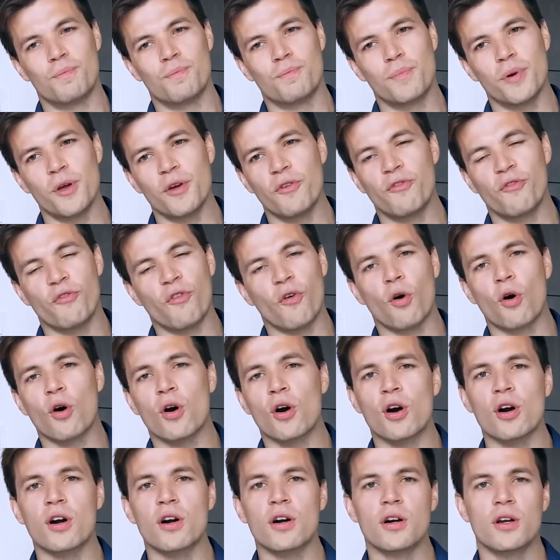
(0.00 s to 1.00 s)

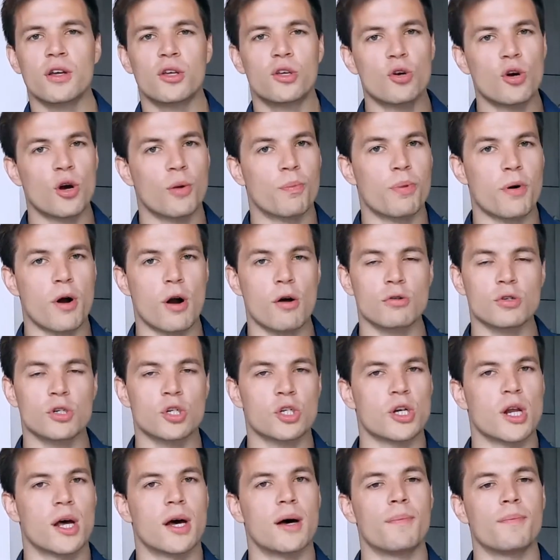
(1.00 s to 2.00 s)
Before you
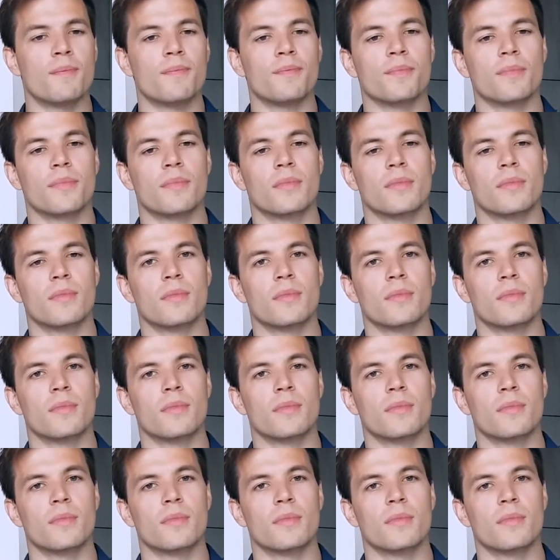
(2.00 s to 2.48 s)
approach them,